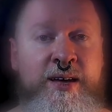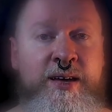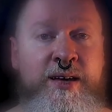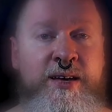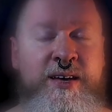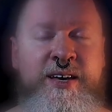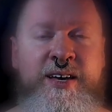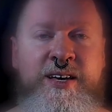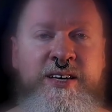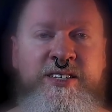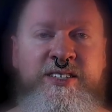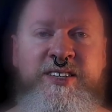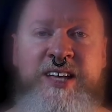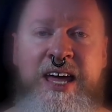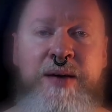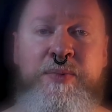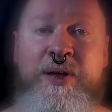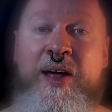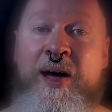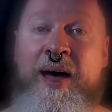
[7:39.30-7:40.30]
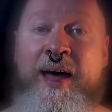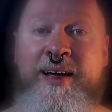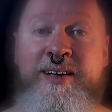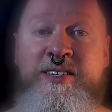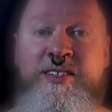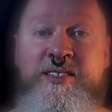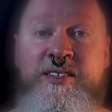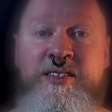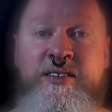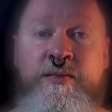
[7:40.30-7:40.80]
is
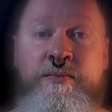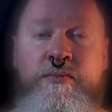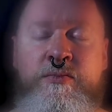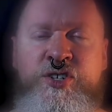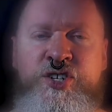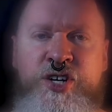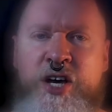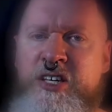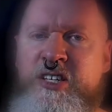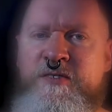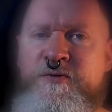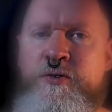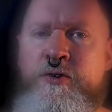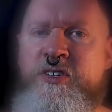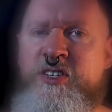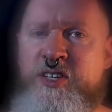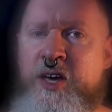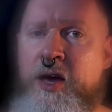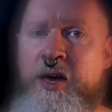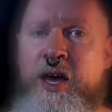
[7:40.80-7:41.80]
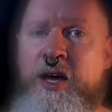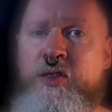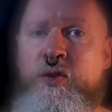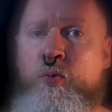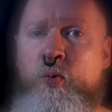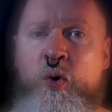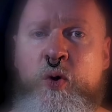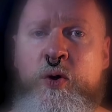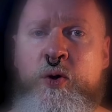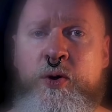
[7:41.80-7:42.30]
demonized just for saying the
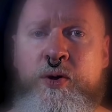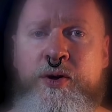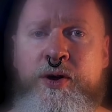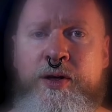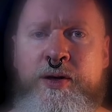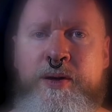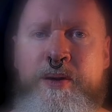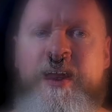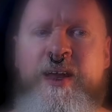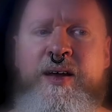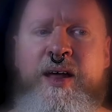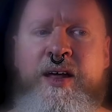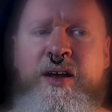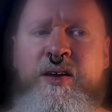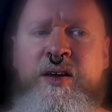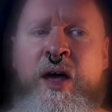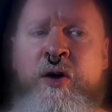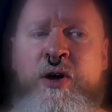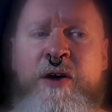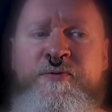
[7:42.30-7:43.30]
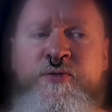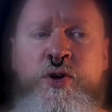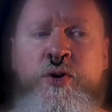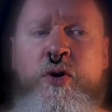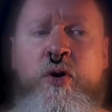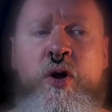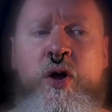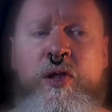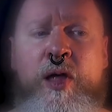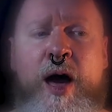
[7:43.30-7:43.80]
word. Now, if there
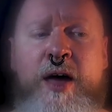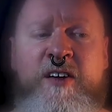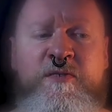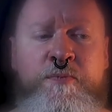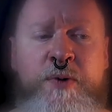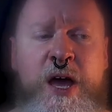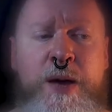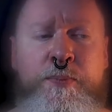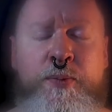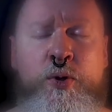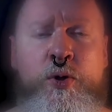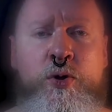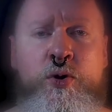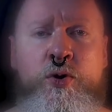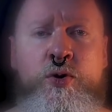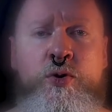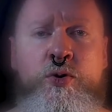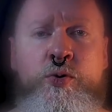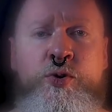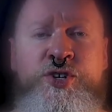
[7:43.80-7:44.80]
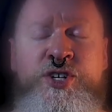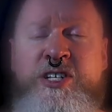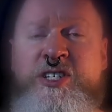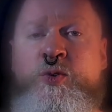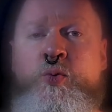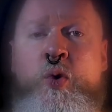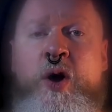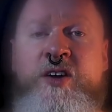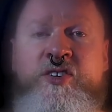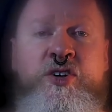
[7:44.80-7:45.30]
are a lot of people who just
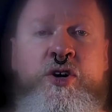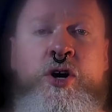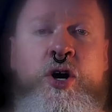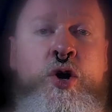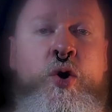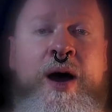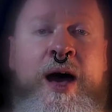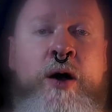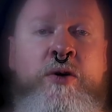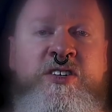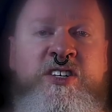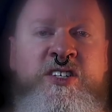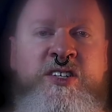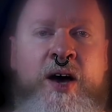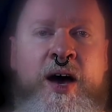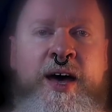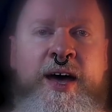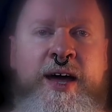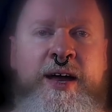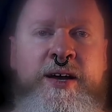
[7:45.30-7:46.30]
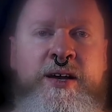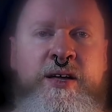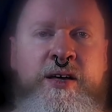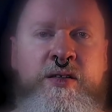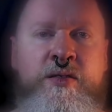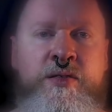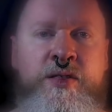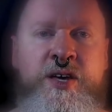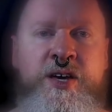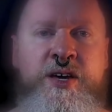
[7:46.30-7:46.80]
want to go outside
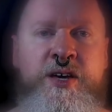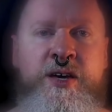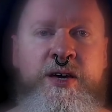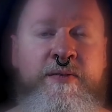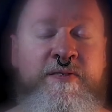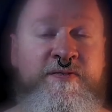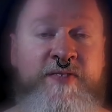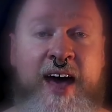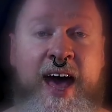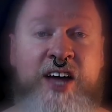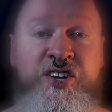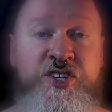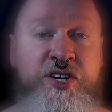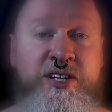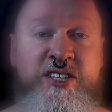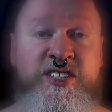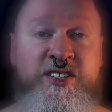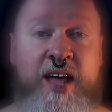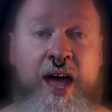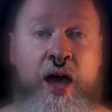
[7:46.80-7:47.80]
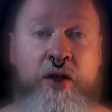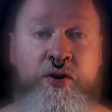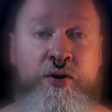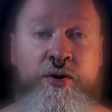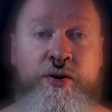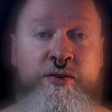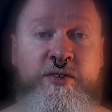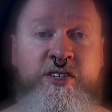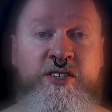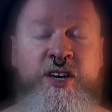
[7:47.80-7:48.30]
the fashion
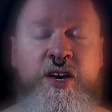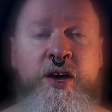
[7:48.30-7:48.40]
standards